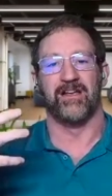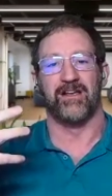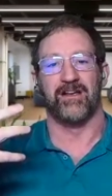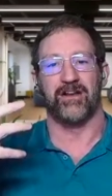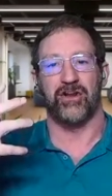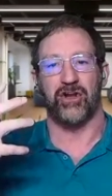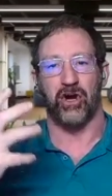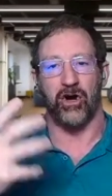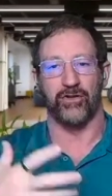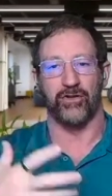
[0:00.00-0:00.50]

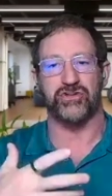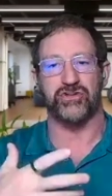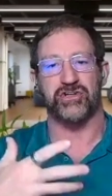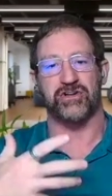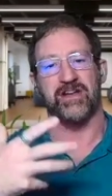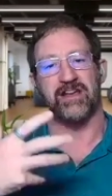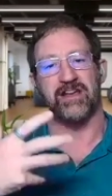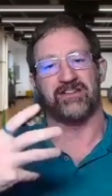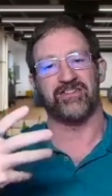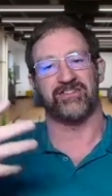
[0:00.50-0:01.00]
culture
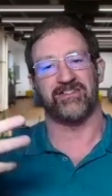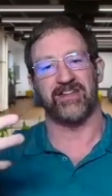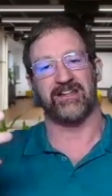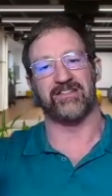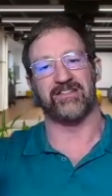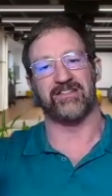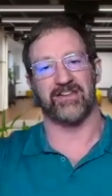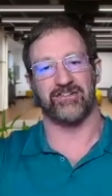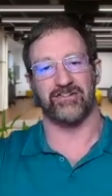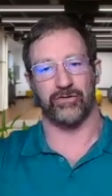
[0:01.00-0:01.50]

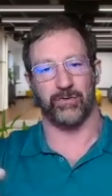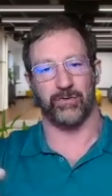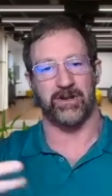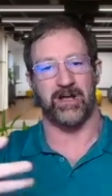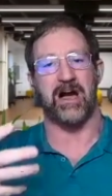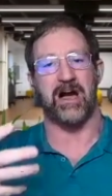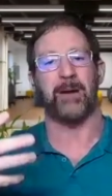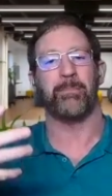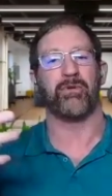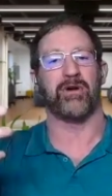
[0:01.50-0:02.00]
extends into an
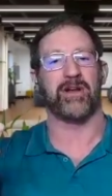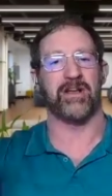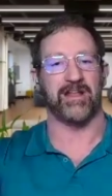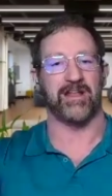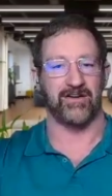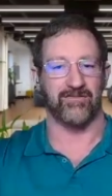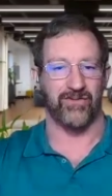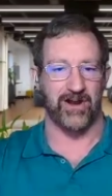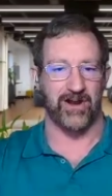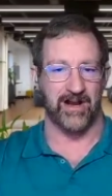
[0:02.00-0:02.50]
operating
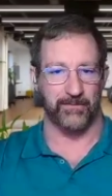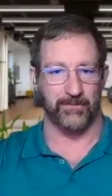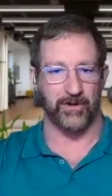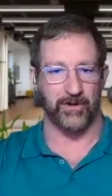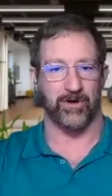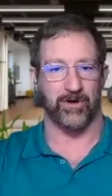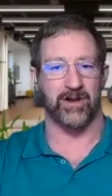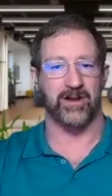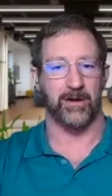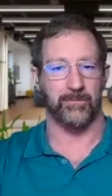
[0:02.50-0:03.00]
environment
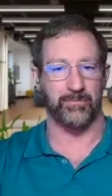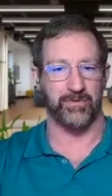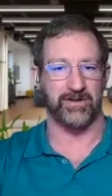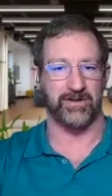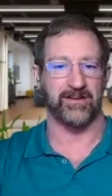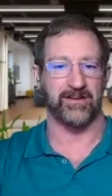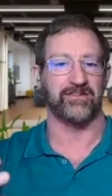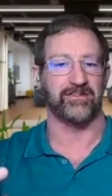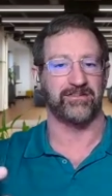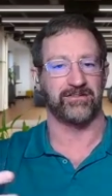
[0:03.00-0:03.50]
where
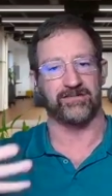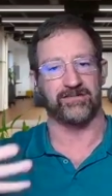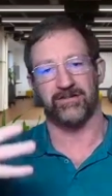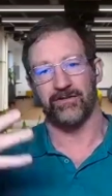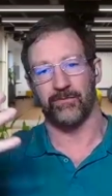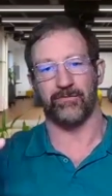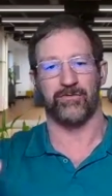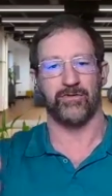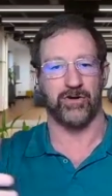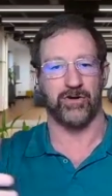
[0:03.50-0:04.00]
companies,
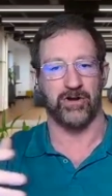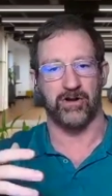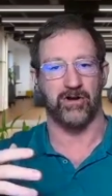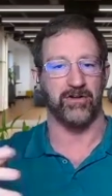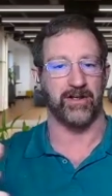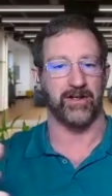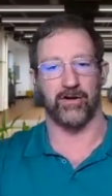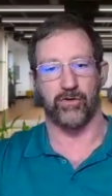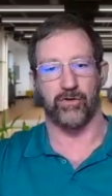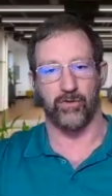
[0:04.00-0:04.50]
call
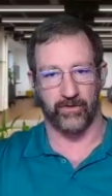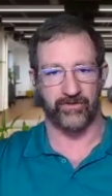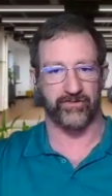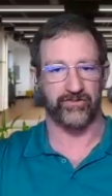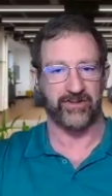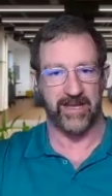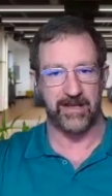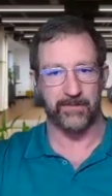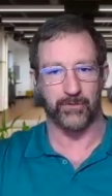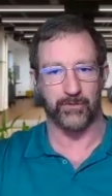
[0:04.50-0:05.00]
air quote
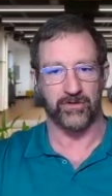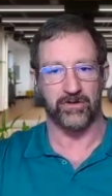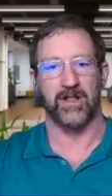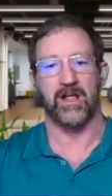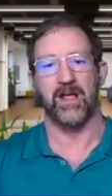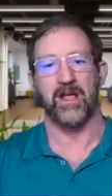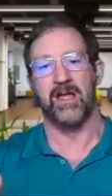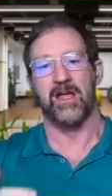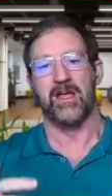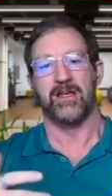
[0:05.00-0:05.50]
stable,
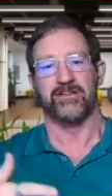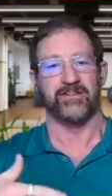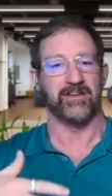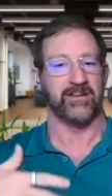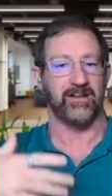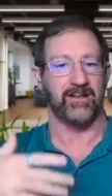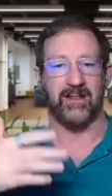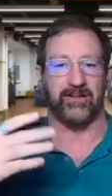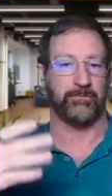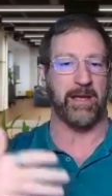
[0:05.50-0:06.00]
so
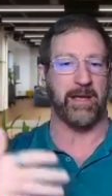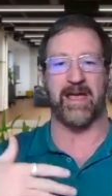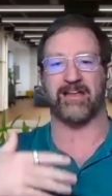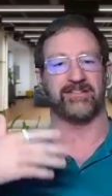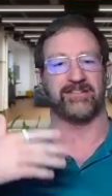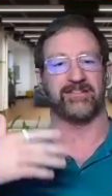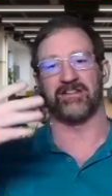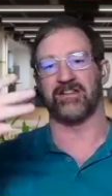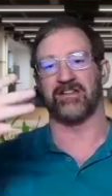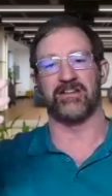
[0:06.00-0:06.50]
it's
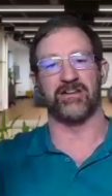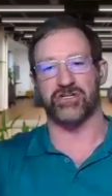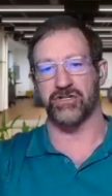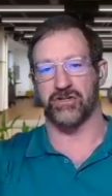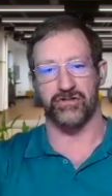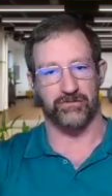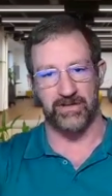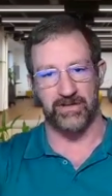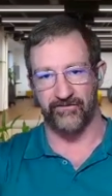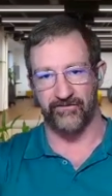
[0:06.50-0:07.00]
past its initial
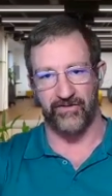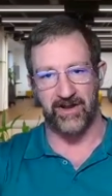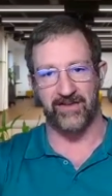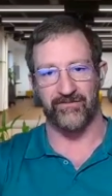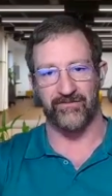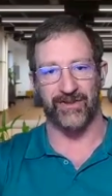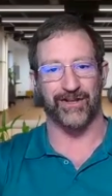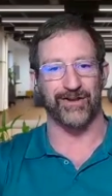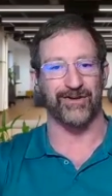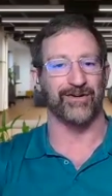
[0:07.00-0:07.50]
3 to 5
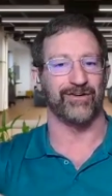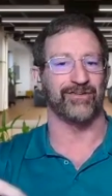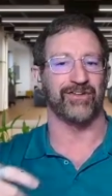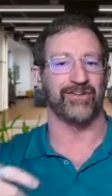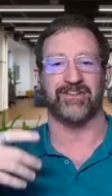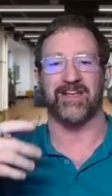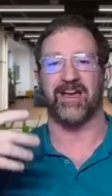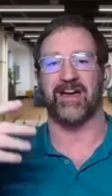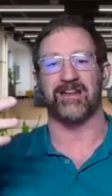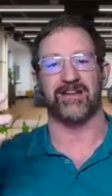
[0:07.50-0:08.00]
years, it's
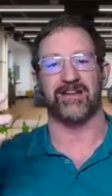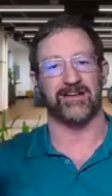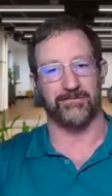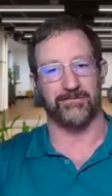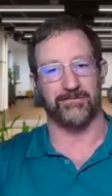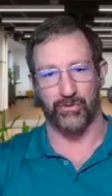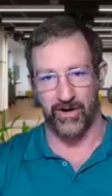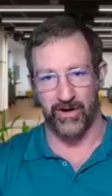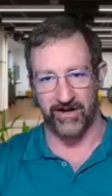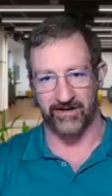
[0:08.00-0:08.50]
got a
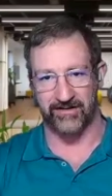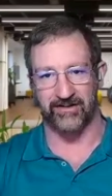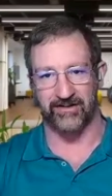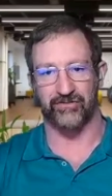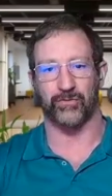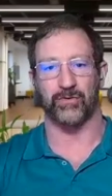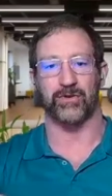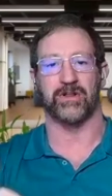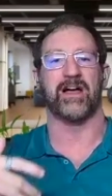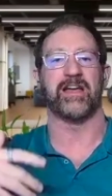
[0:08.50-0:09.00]
product that's
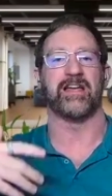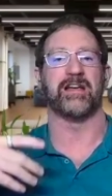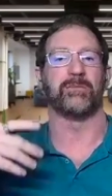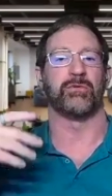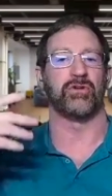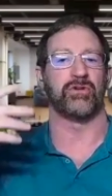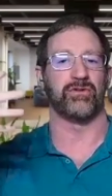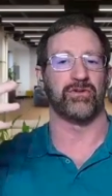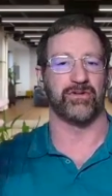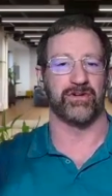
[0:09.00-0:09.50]

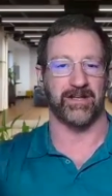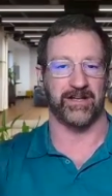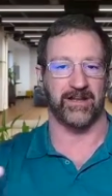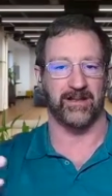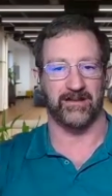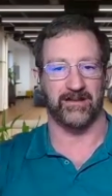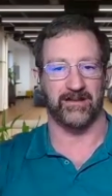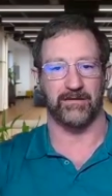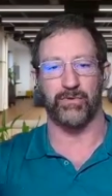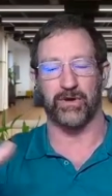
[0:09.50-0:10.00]
reliable,
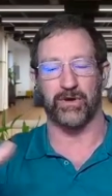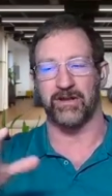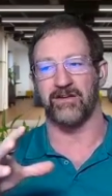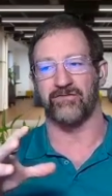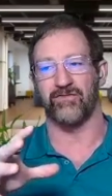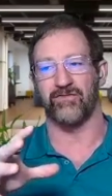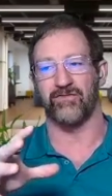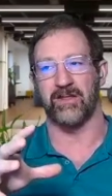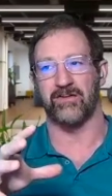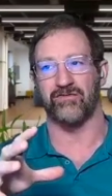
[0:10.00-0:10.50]
but
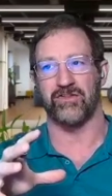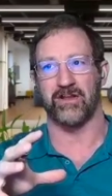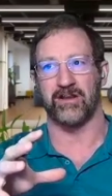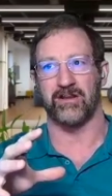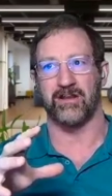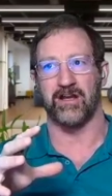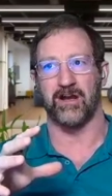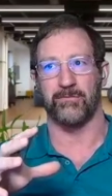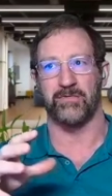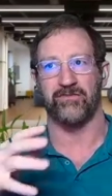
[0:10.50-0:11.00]
if
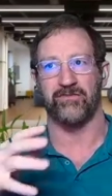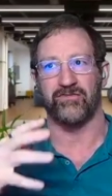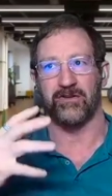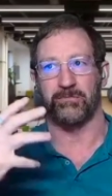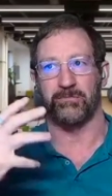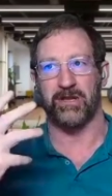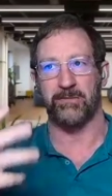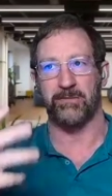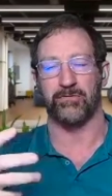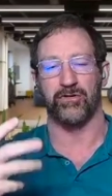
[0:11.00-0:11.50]
the
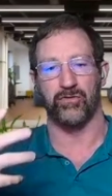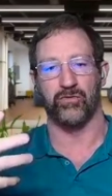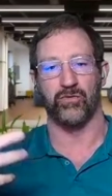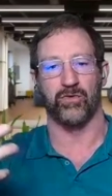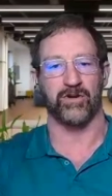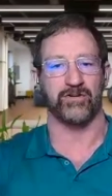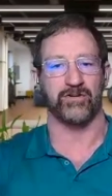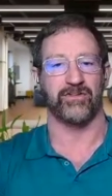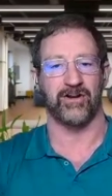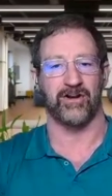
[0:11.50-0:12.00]
people who
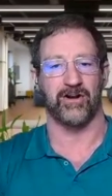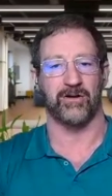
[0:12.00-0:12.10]
work there